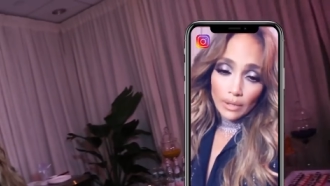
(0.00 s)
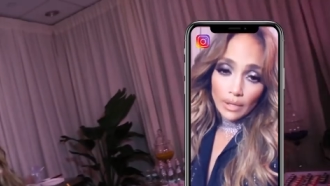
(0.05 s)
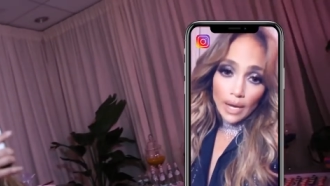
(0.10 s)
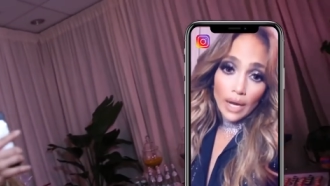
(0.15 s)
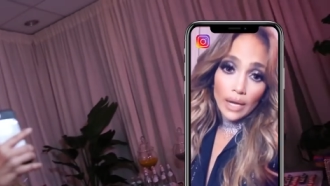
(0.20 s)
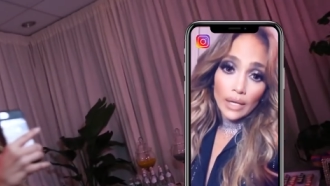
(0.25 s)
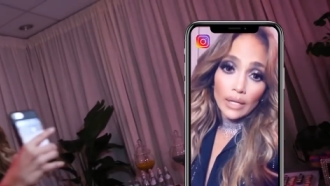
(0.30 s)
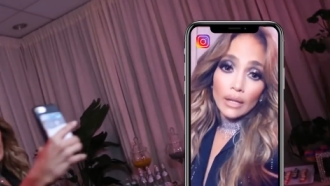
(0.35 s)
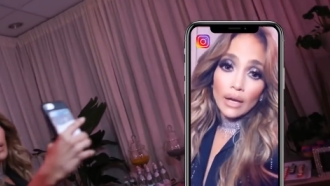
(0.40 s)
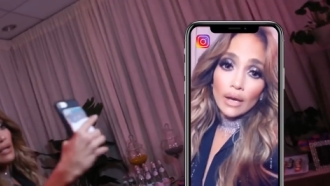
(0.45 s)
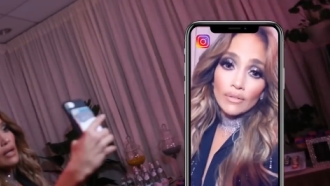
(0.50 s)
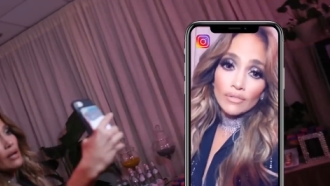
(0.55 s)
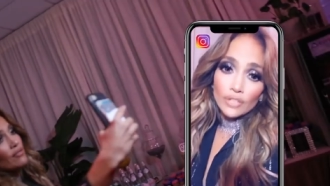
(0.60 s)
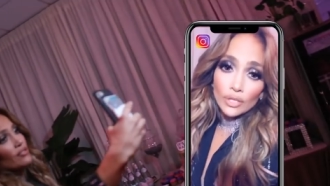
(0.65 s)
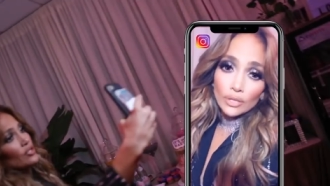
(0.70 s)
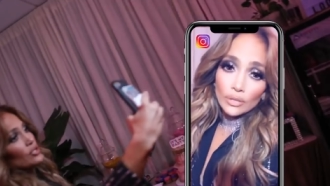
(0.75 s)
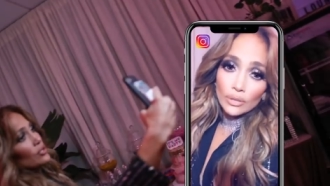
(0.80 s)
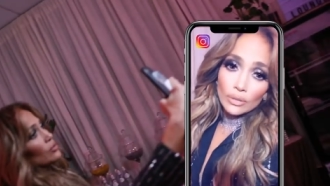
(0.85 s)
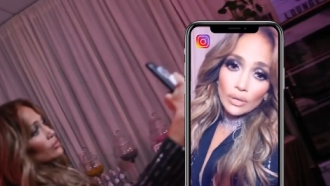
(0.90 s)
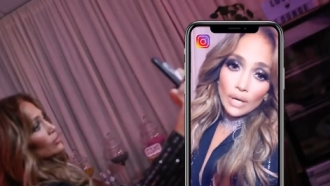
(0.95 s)
I love
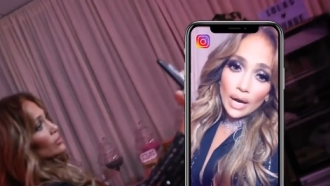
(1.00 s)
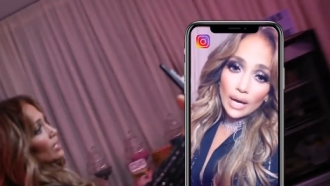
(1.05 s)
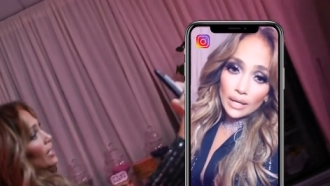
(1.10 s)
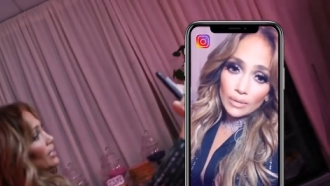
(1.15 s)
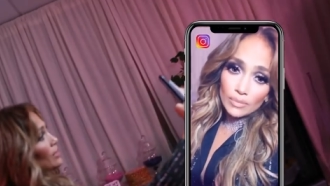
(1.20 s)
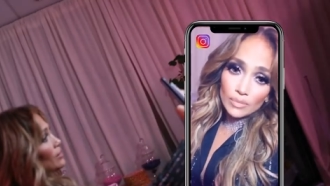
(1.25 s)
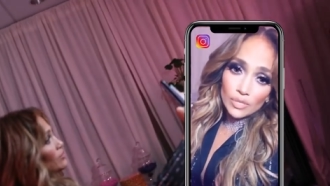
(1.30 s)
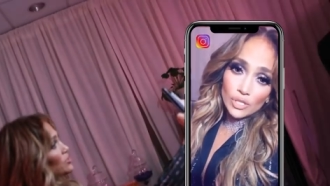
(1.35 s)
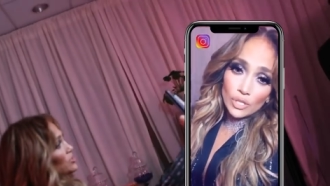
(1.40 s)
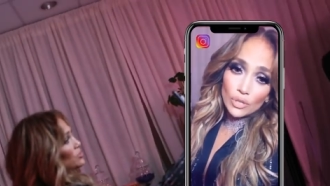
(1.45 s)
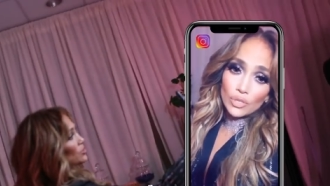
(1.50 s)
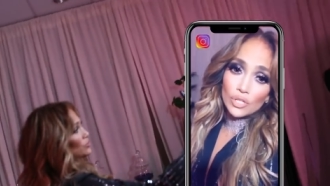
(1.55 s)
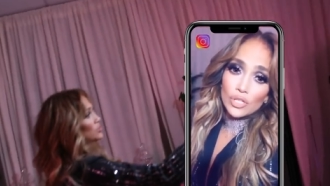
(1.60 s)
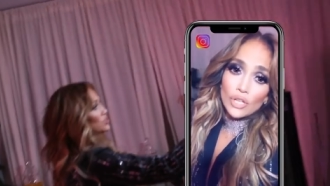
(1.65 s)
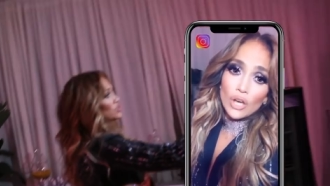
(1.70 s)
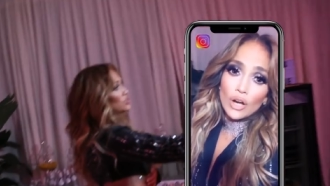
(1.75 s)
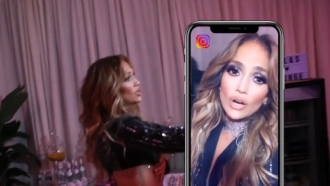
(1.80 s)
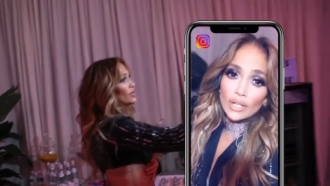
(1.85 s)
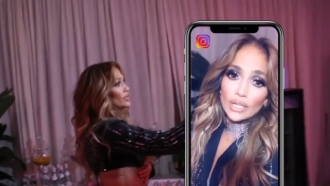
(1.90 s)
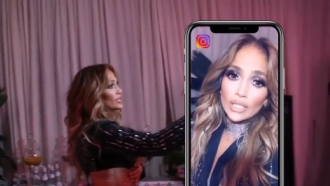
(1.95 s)
you. I am so
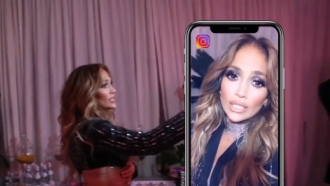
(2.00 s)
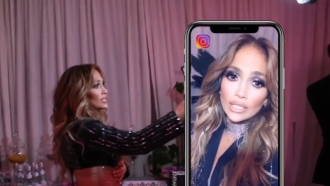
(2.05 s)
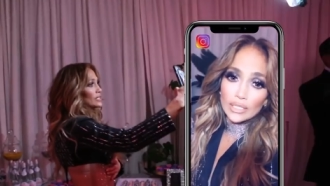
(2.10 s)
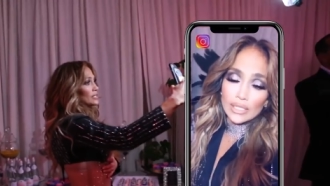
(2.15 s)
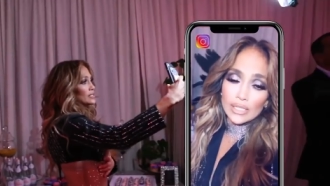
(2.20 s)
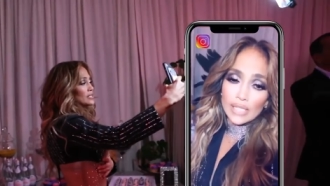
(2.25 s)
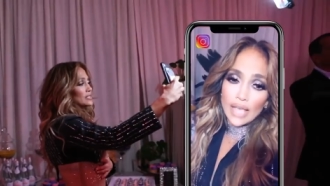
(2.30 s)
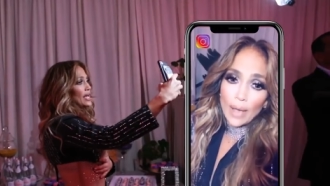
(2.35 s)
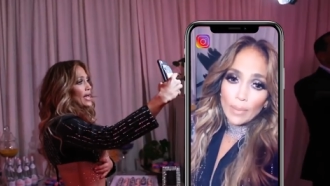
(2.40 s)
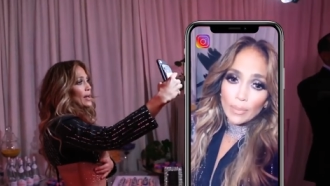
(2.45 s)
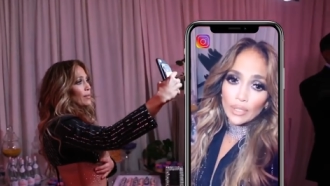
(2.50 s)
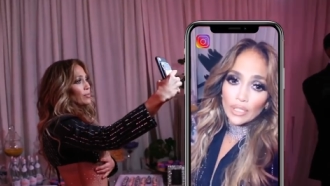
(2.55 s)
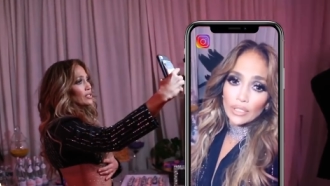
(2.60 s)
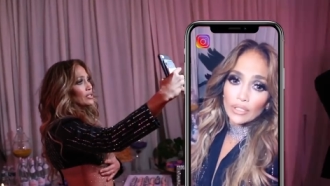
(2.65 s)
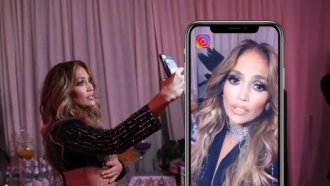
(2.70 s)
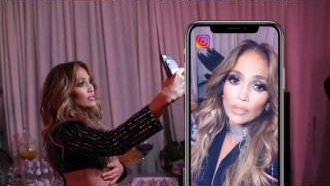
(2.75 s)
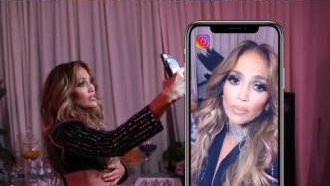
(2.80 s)
sorry that this happened